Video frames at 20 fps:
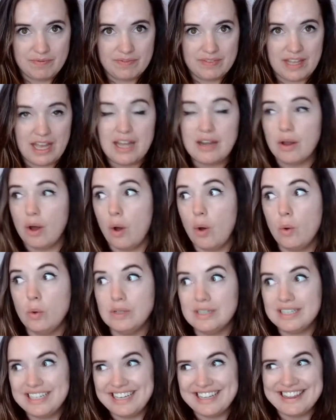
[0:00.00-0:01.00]
and
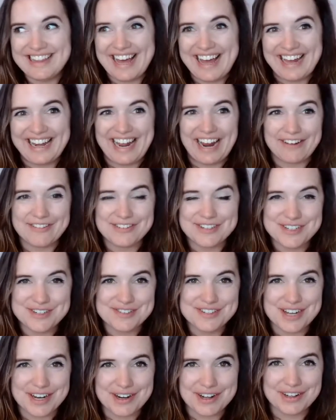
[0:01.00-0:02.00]
only then, after you've
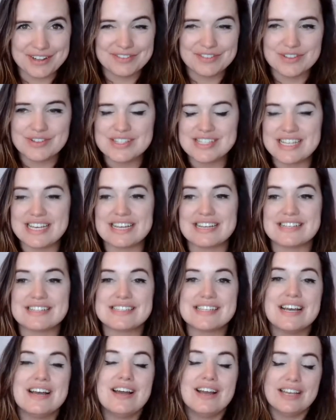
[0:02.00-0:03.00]
done all of those things,
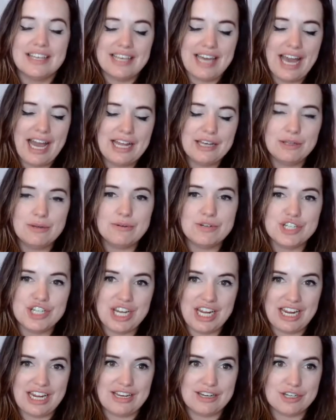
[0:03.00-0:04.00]
can you
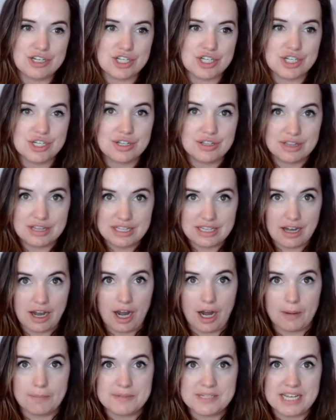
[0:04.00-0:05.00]
change the
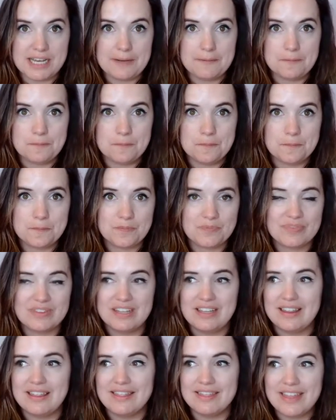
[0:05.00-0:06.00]
opt-in.
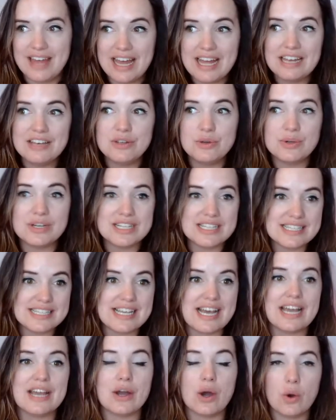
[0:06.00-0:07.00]
Then you can
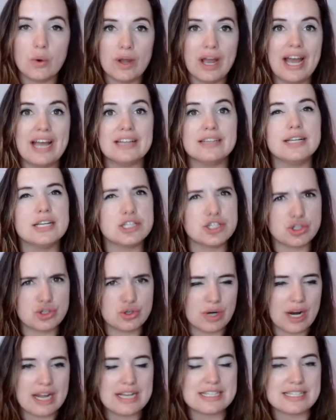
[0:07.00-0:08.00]
say, okay, let's
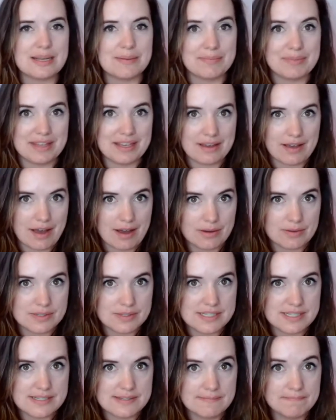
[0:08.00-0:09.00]
try something
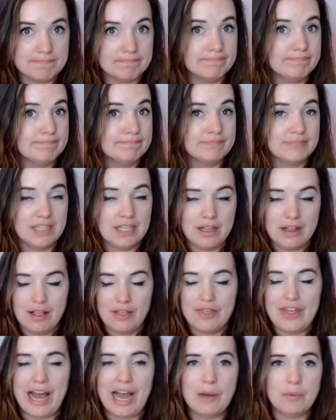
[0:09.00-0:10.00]
else.
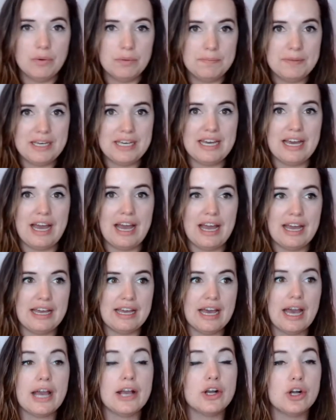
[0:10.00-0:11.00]
That would be
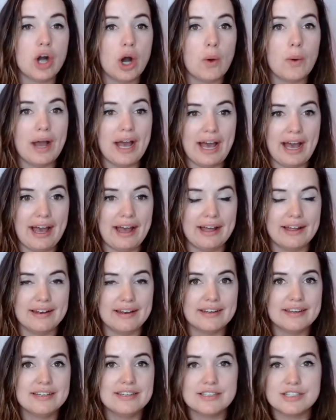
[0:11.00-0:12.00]
a go
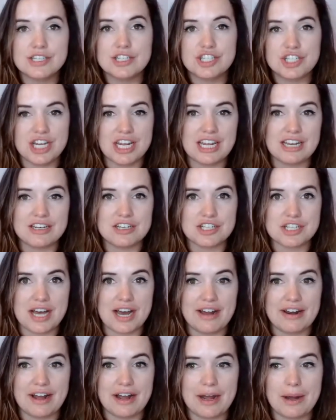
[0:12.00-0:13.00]
ahead to change
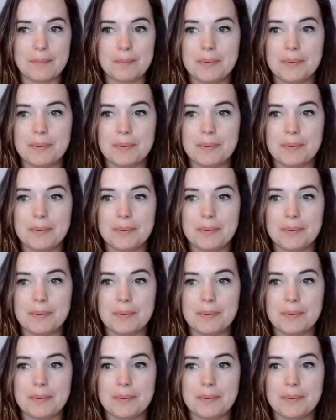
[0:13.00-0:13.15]
that up.